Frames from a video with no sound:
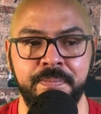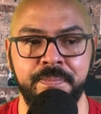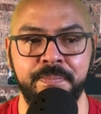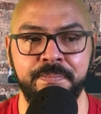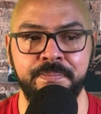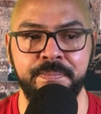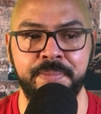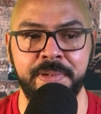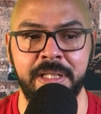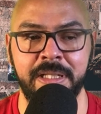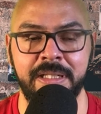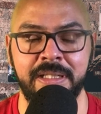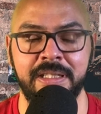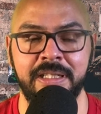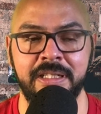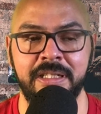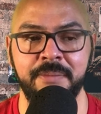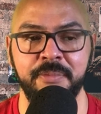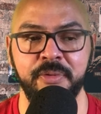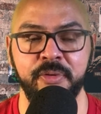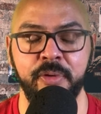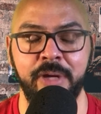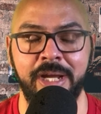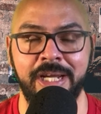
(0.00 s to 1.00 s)
But the
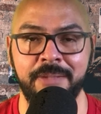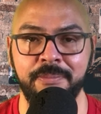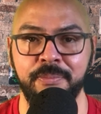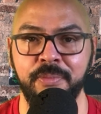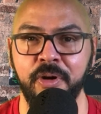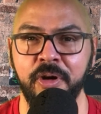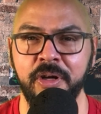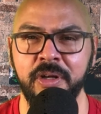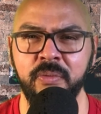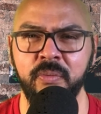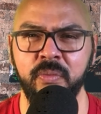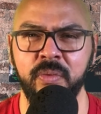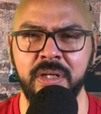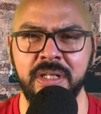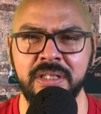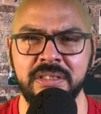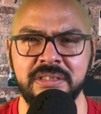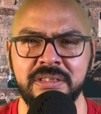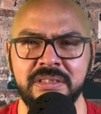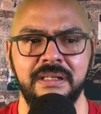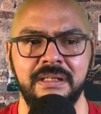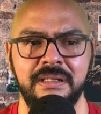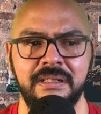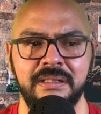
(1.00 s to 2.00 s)
Democratic Party
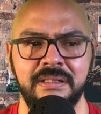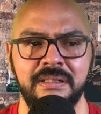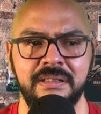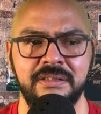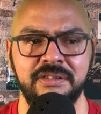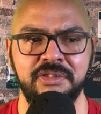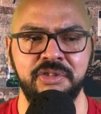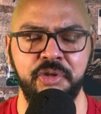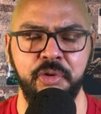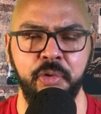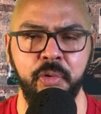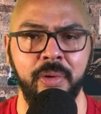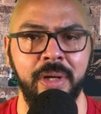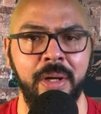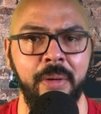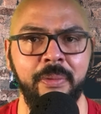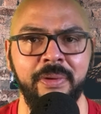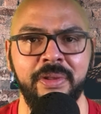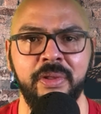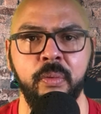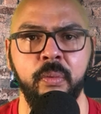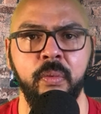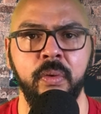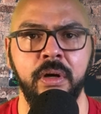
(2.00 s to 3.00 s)
wants to do away with
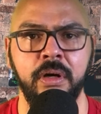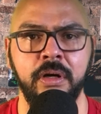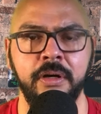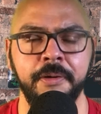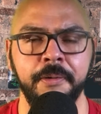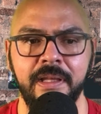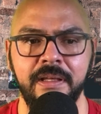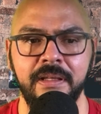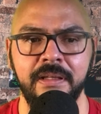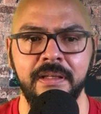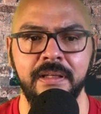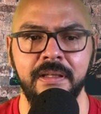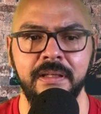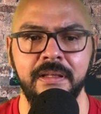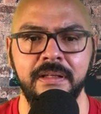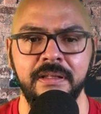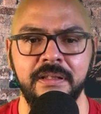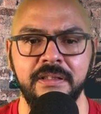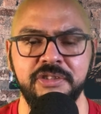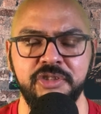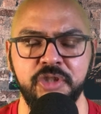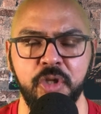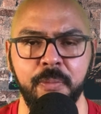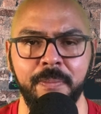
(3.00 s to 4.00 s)
the wall.
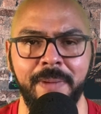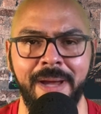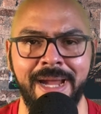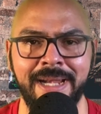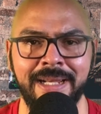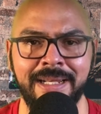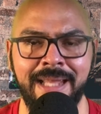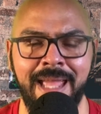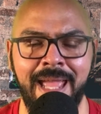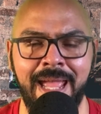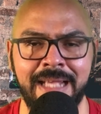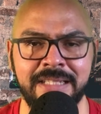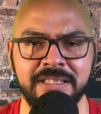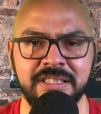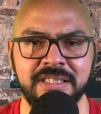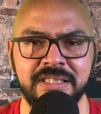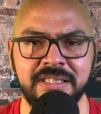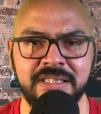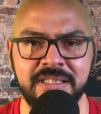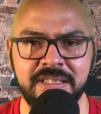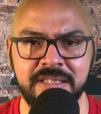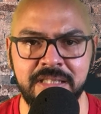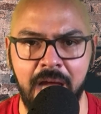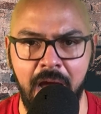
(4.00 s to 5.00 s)
Joe Biden has
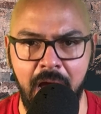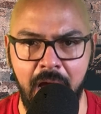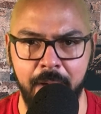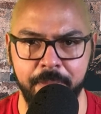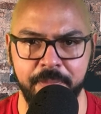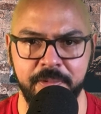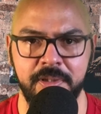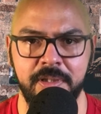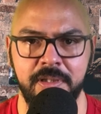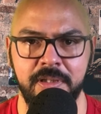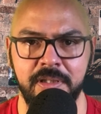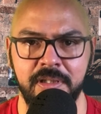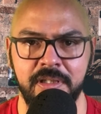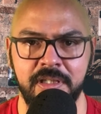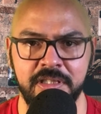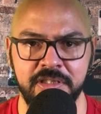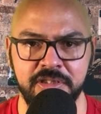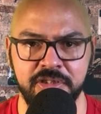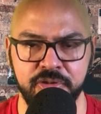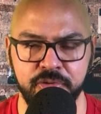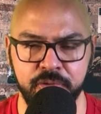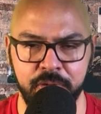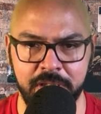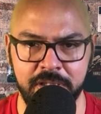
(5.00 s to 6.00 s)
stopped
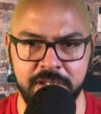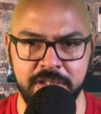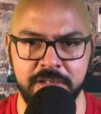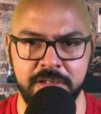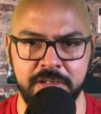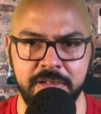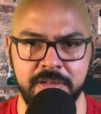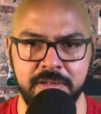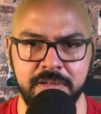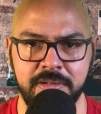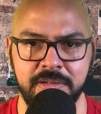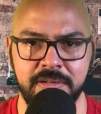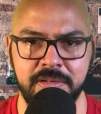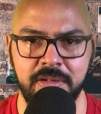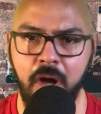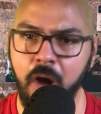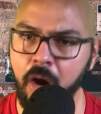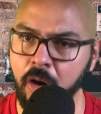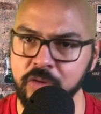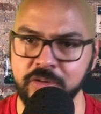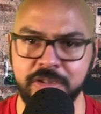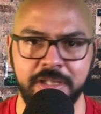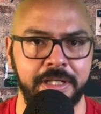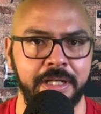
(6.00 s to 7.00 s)
construction,
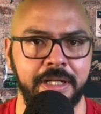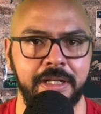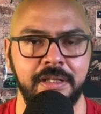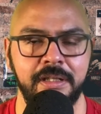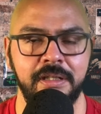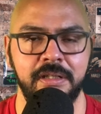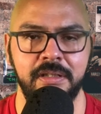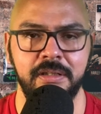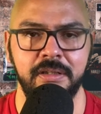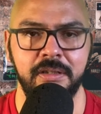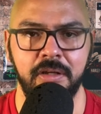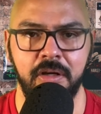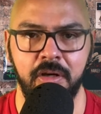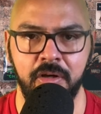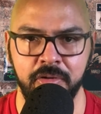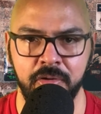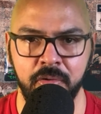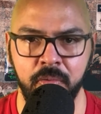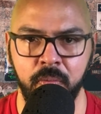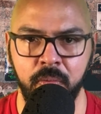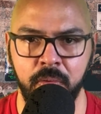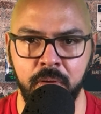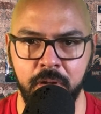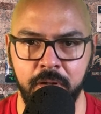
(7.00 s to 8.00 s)
halted it on the
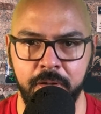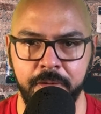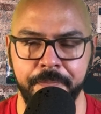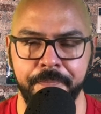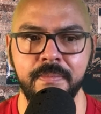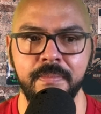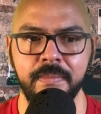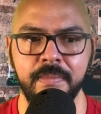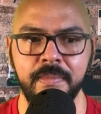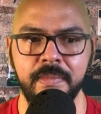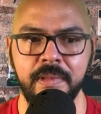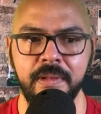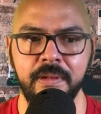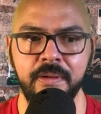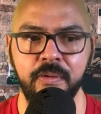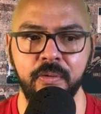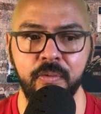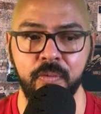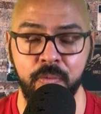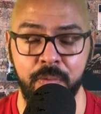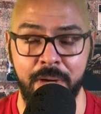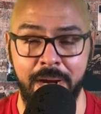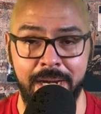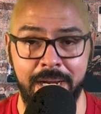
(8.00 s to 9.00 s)
wall.
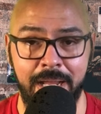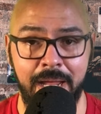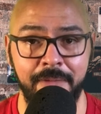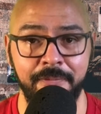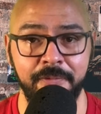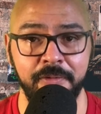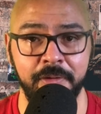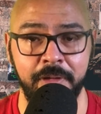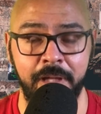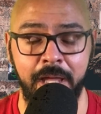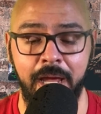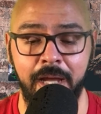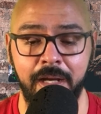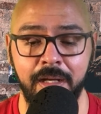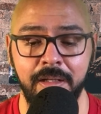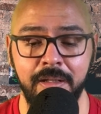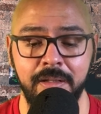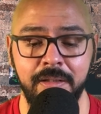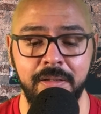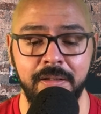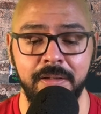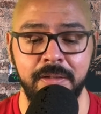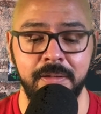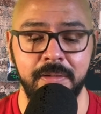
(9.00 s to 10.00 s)
Right after that,
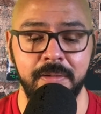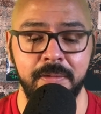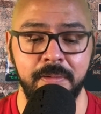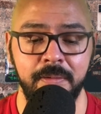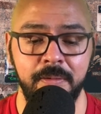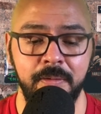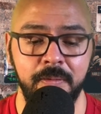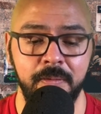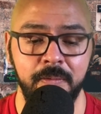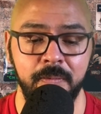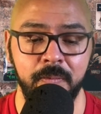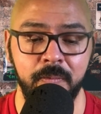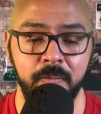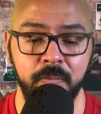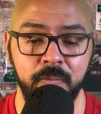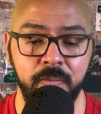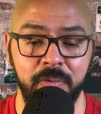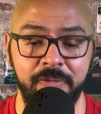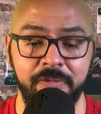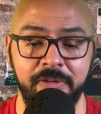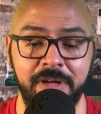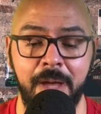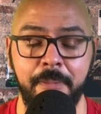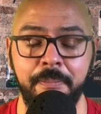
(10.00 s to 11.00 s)

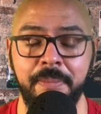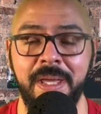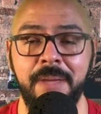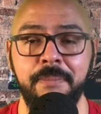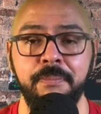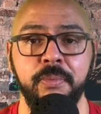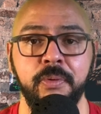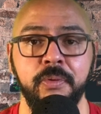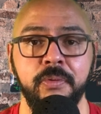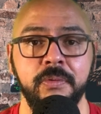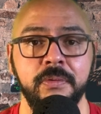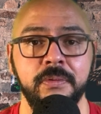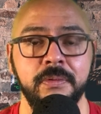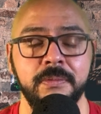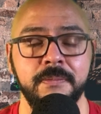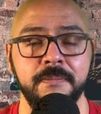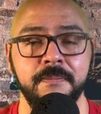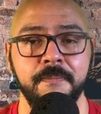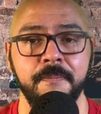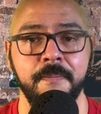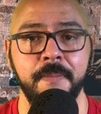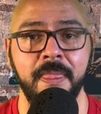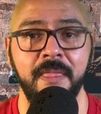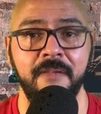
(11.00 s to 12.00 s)
we've got people
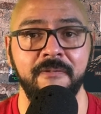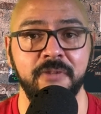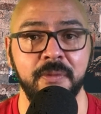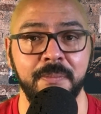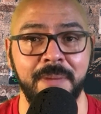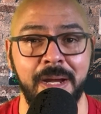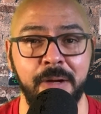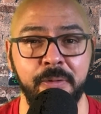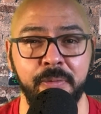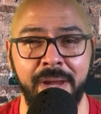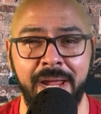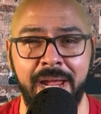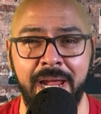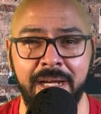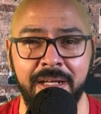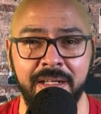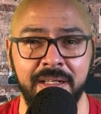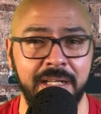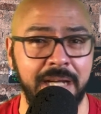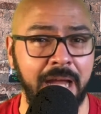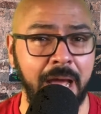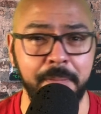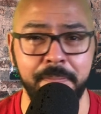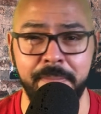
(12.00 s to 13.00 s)
from Iran,
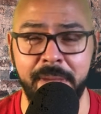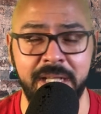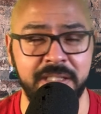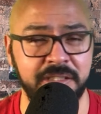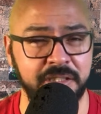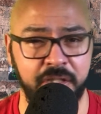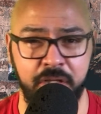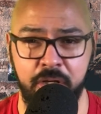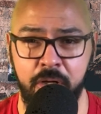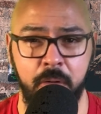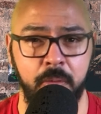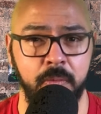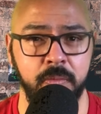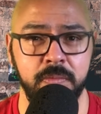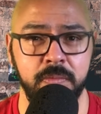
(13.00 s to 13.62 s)
not Mexico,